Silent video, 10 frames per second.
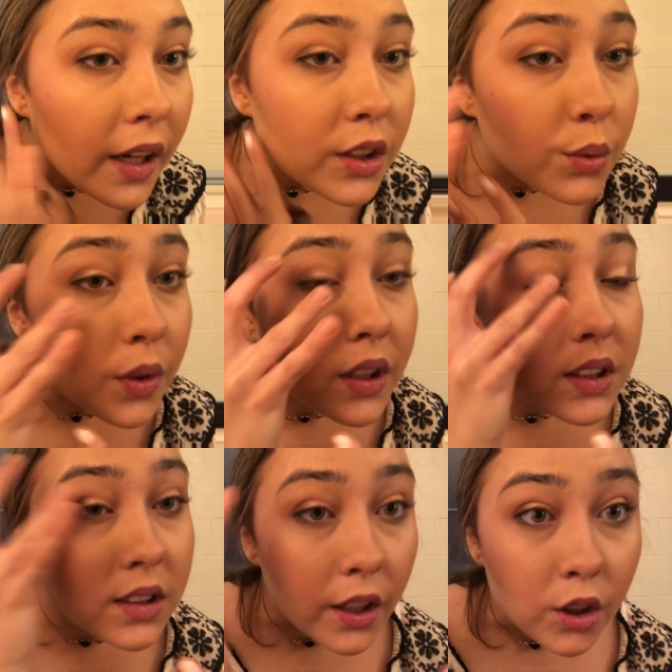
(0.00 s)
It's really
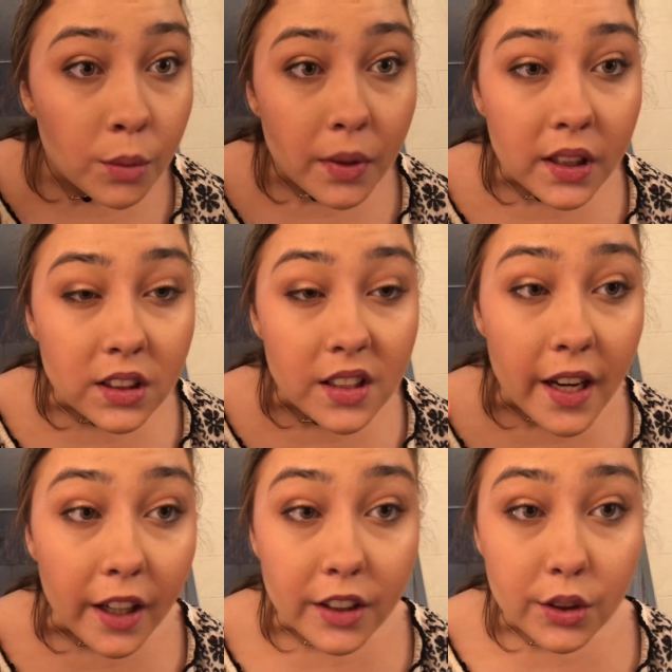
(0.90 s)
subtle, but it's
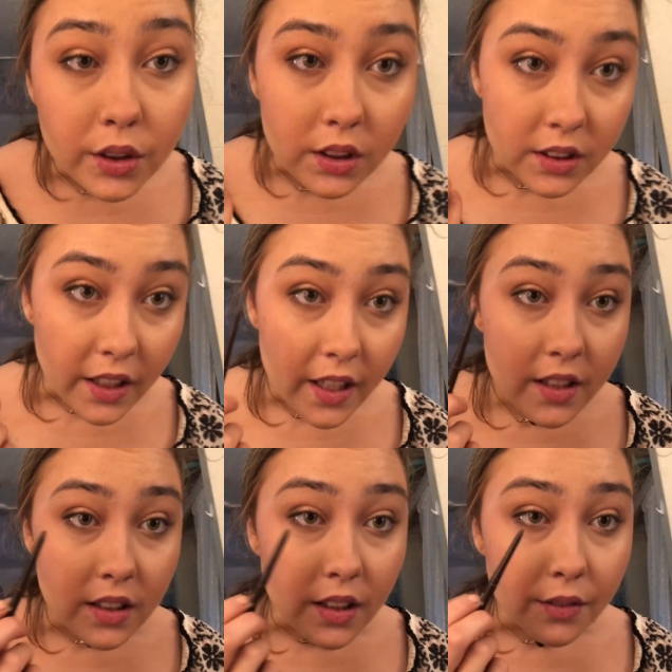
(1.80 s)
there. As you can see,
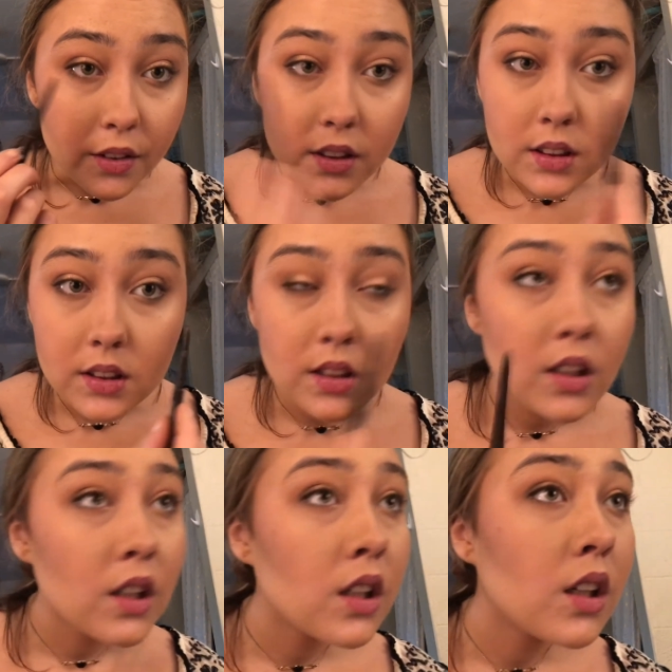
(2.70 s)
the difference.
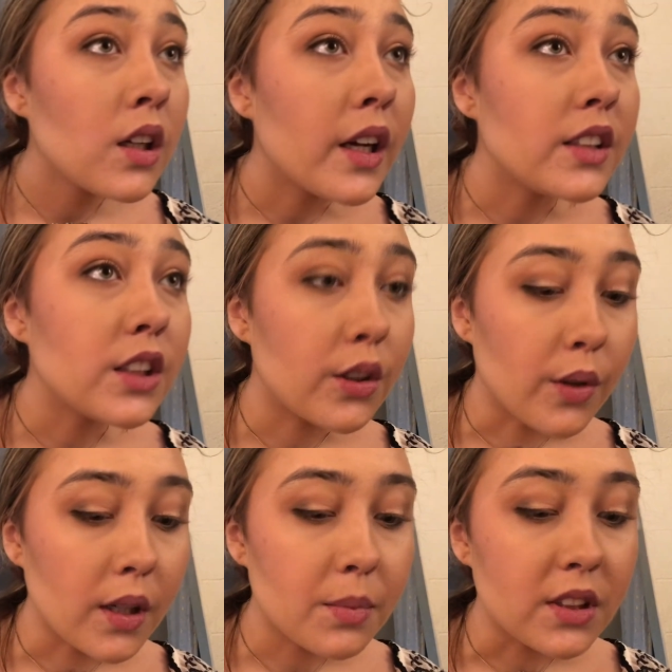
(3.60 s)
It's
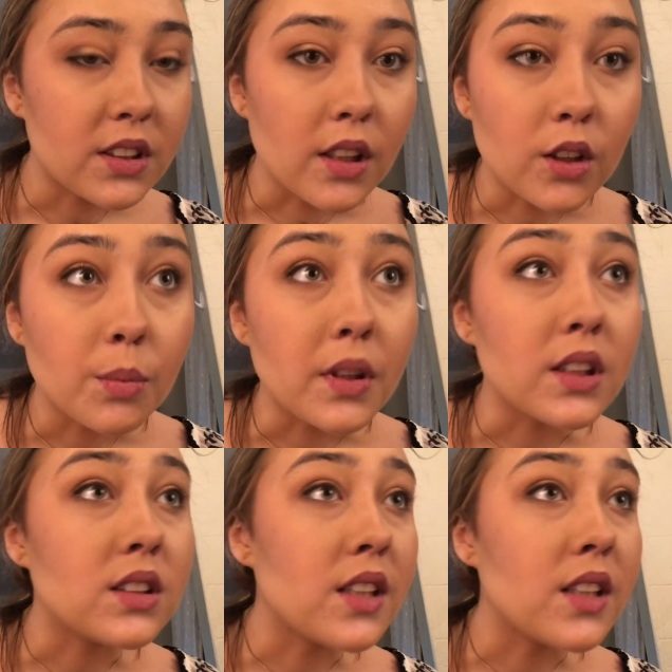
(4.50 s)
incredibly subtle, but it's